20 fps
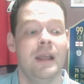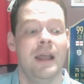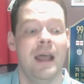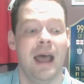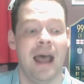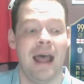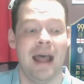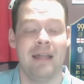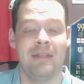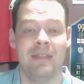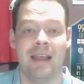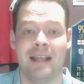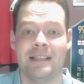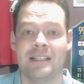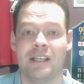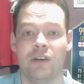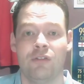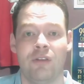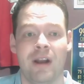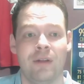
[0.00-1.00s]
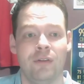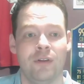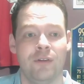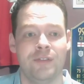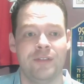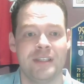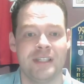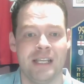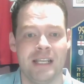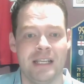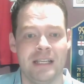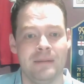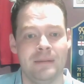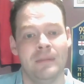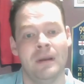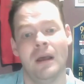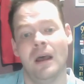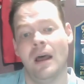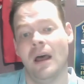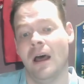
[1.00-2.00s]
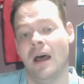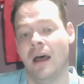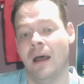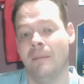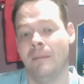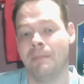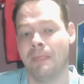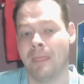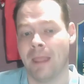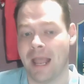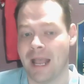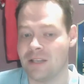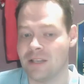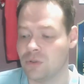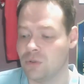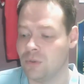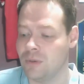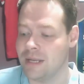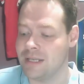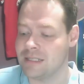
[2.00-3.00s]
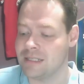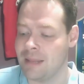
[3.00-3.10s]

And that is going to round off the team. As always,